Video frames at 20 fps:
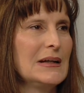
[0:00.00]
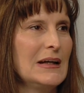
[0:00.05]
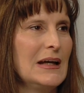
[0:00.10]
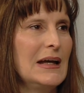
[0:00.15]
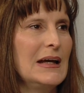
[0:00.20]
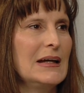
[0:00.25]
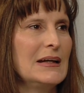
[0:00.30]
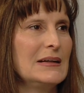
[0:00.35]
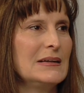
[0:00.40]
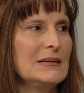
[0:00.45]

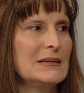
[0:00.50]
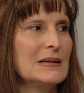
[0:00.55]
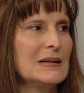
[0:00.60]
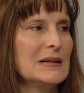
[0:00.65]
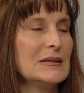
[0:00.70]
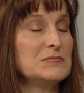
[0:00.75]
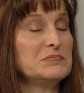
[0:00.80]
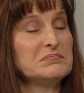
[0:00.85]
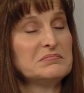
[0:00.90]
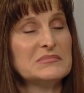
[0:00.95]

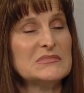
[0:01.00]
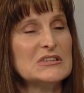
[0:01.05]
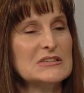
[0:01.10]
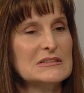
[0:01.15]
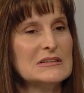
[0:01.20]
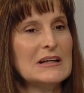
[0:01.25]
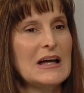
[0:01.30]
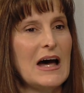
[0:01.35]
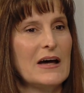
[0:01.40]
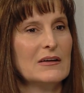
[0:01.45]
And
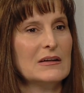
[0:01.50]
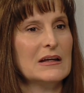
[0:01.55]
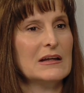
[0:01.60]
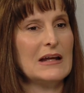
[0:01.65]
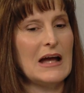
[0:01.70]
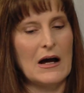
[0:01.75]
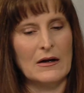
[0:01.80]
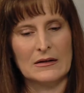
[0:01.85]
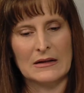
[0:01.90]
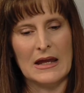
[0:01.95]
just how to get
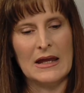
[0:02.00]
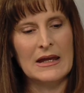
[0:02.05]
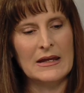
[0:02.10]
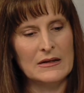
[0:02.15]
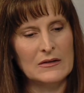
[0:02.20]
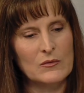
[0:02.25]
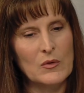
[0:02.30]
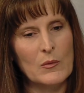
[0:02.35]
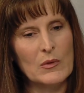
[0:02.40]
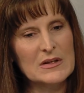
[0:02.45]
out.
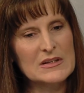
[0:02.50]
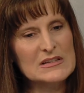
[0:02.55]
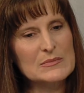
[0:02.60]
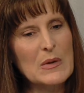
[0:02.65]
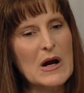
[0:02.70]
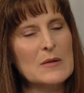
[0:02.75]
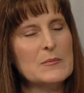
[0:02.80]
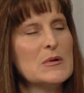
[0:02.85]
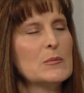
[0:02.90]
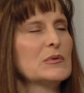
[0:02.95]
And we want to
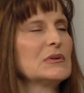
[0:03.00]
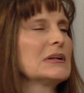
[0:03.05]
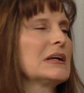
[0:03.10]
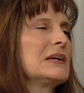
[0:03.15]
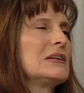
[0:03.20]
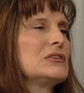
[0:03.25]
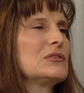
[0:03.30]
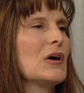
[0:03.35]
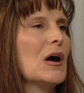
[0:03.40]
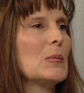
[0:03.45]
inspire people to
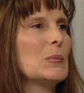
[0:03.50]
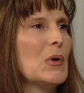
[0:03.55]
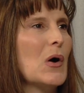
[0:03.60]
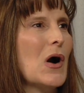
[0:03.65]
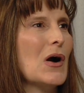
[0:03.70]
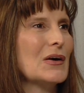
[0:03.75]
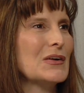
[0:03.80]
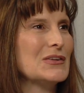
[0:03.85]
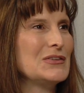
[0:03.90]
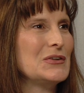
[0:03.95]
get into our
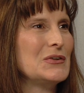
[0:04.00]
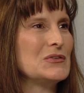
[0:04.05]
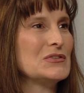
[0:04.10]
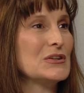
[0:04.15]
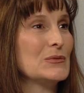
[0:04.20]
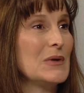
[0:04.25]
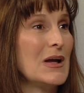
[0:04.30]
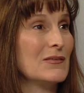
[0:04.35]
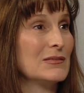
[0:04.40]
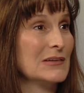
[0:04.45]
park, too.
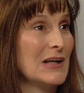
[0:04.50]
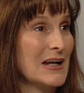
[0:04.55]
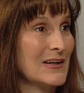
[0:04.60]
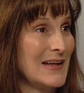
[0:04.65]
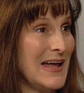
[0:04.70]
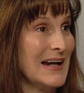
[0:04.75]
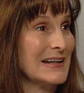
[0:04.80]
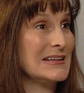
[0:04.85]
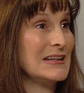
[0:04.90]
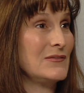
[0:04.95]
So we have a lot of
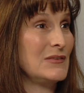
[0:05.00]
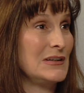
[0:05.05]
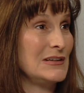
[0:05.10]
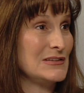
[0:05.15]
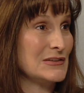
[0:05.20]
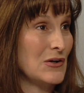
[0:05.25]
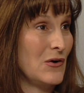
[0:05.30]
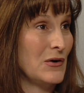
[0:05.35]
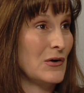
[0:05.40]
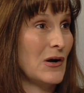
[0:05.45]

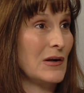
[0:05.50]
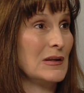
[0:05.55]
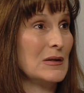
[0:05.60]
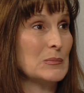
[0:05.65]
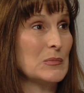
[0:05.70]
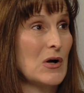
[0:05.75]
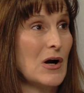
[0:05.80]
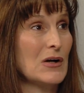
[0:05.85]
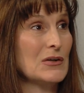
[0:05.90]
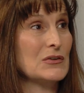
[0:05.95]
activities going on in the
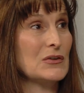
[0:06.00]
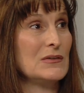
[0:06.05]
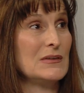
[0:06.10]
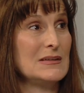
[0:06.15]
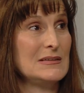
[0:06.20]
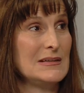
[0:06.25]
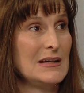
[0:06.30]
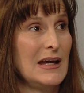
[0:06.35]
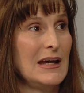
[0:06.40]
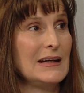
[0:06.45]
park during
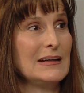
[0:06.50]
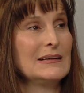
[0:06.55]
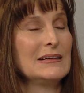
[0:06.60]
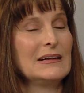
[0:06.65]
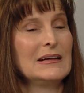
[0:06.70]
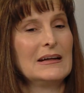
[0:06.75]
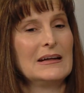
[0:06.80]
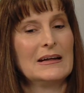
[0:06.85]
the day.